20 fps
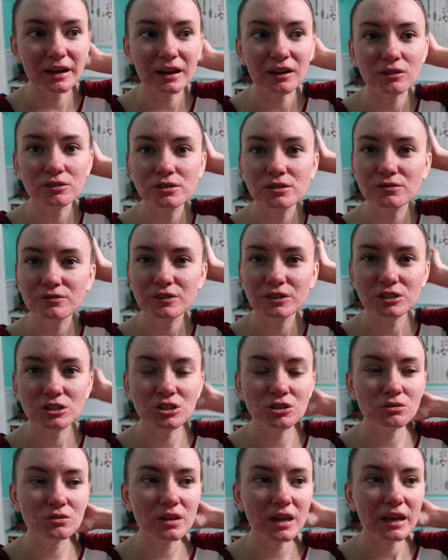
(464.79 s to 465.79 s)
And I also feel
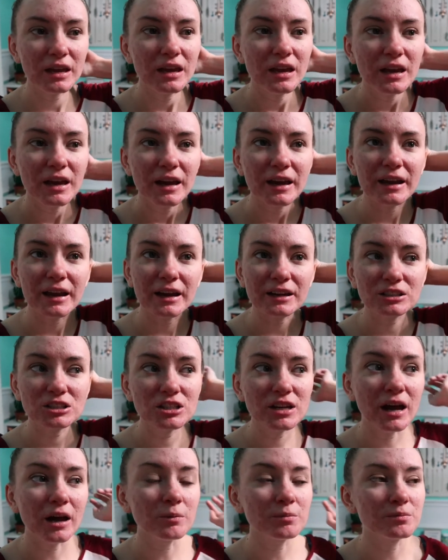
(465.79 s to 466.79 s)
too like it
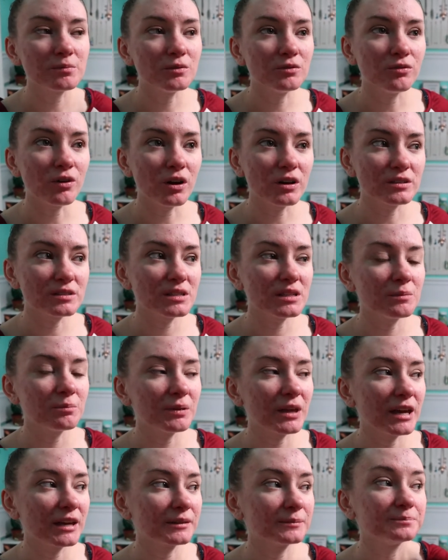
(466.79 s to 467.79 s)
actually helps me fall
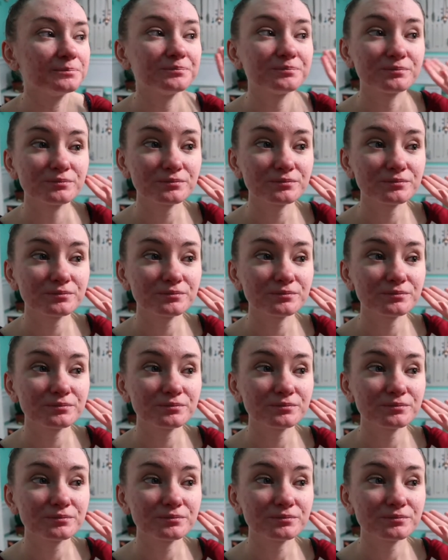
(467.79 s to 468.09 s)
asleep. Like